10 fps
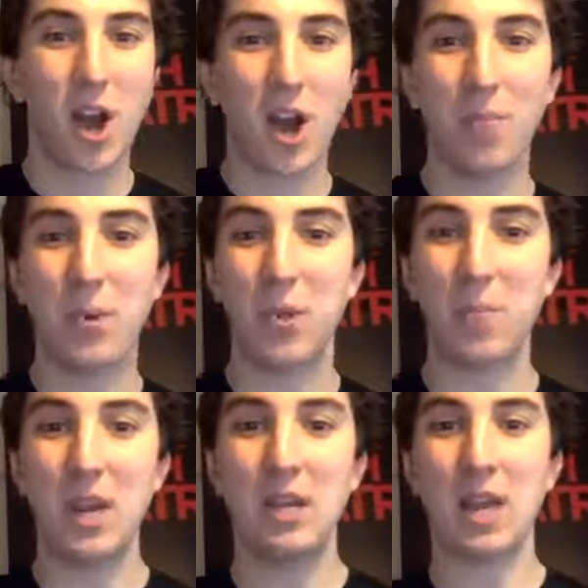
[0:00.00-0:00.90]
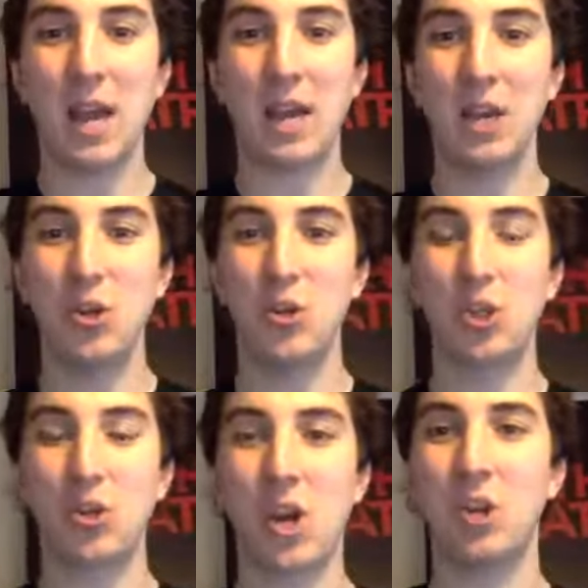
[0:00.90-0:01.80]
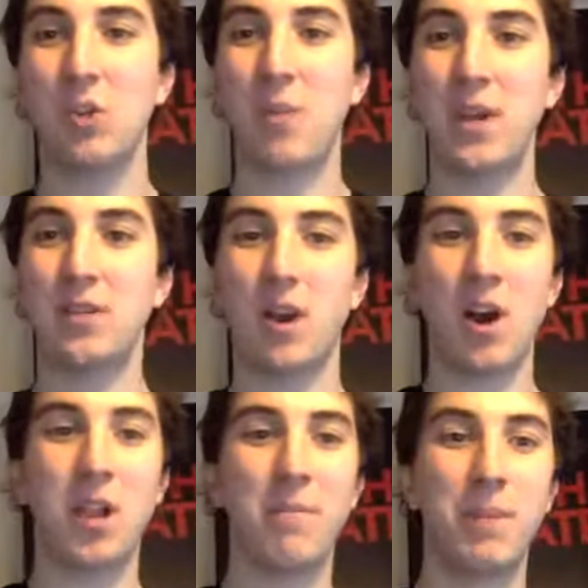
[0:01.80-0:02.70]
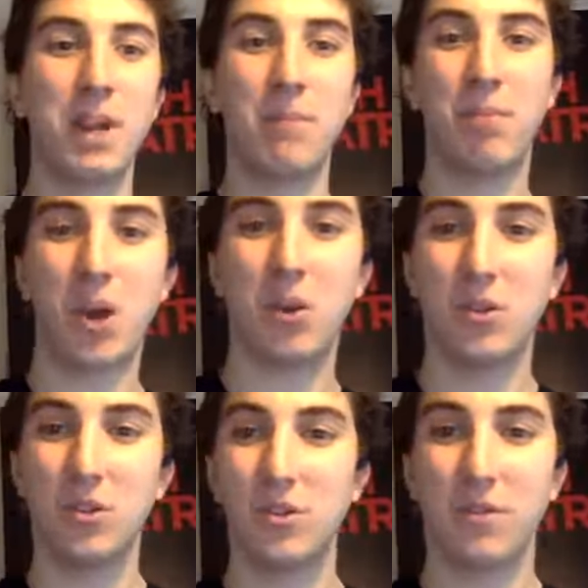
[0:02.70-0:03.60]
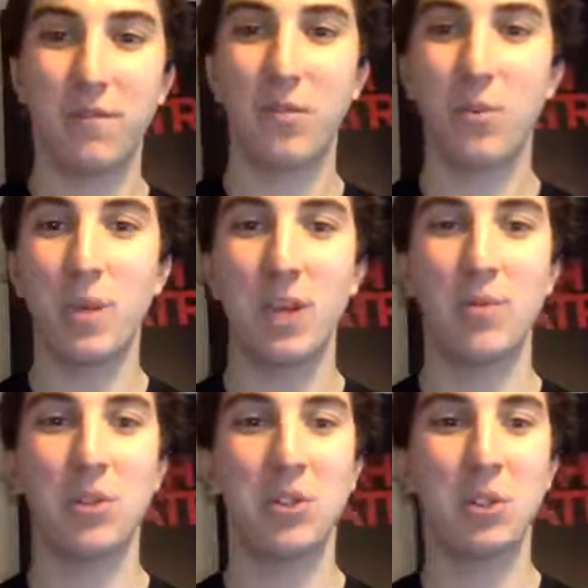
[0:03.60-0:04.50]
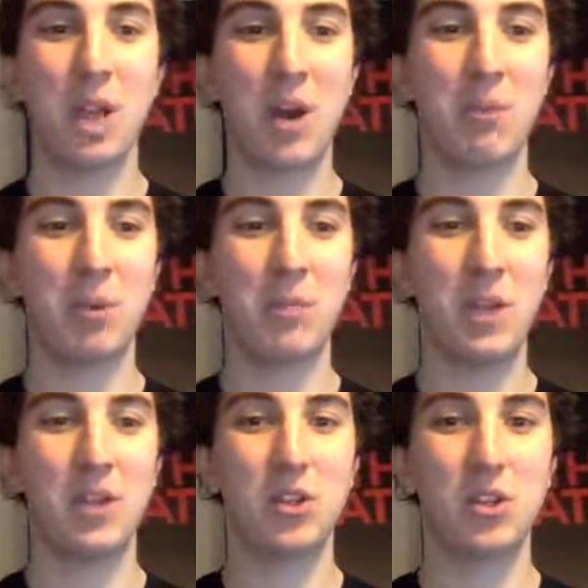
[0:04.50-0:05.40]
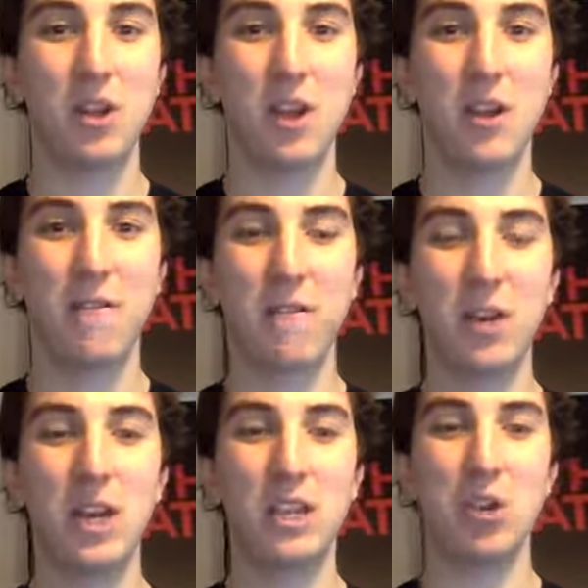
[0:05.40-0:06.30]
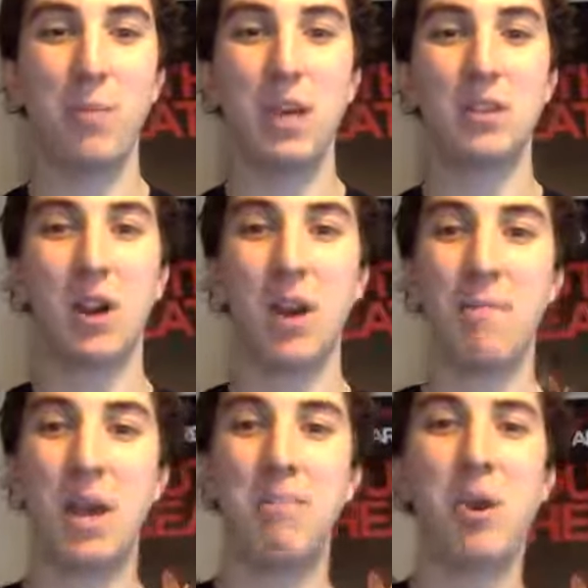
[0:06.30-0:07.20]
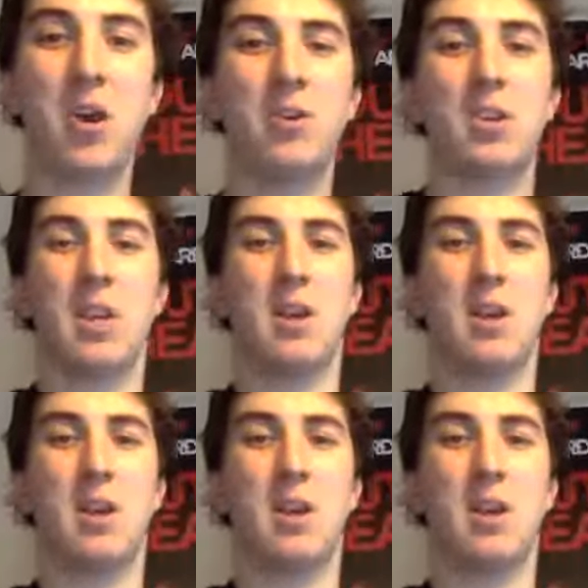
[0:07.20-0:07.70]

Up on the beach, and can you strike your best Iron Man pose for me once you get up on the beach? Freeze in your best Iron Man pose.